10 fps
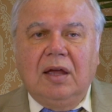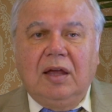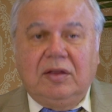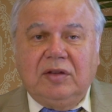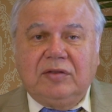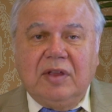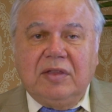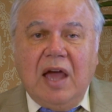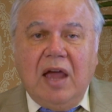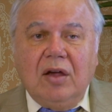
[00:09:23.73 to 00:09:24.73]
It is the
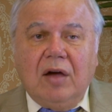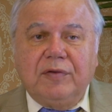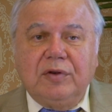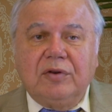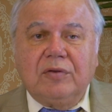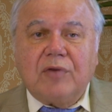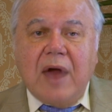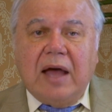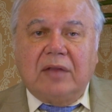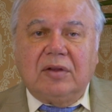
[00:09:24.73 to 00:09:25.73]
day of your
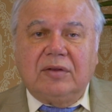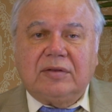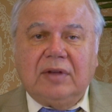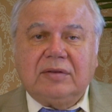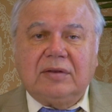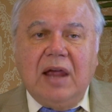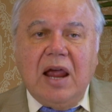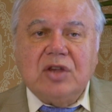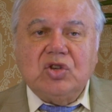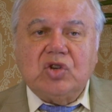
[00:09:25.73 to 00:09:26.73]
wrath, says the
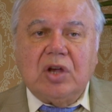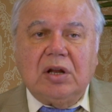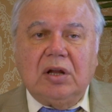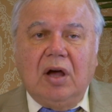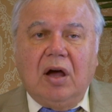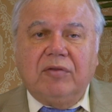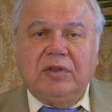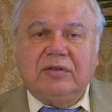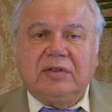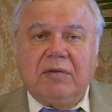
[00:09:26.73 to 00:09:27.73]
angel of
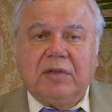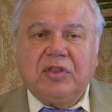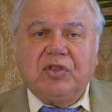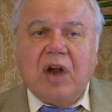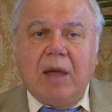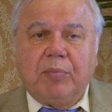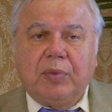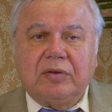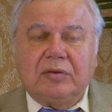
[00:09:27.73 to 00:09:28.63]
the seventh trumpet,